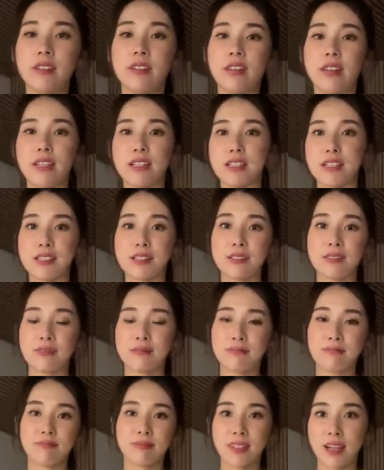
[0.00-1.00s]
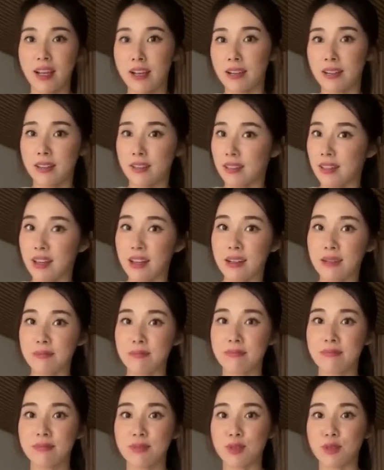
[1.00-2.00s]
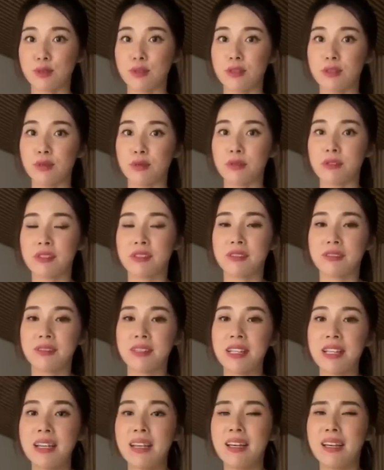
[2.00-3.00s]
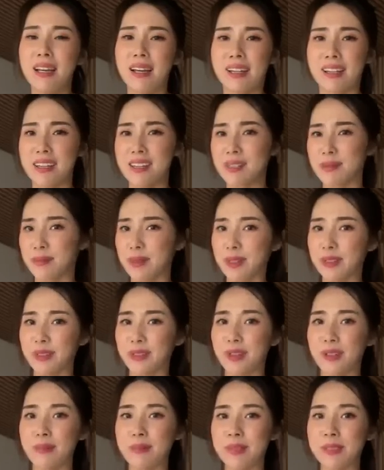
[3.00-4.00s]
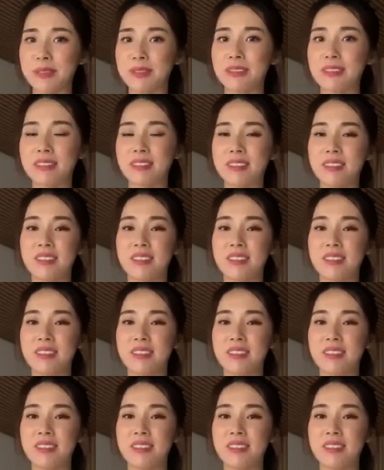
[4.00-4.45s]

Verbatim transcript: and I just tied it up so it looks I guess more normal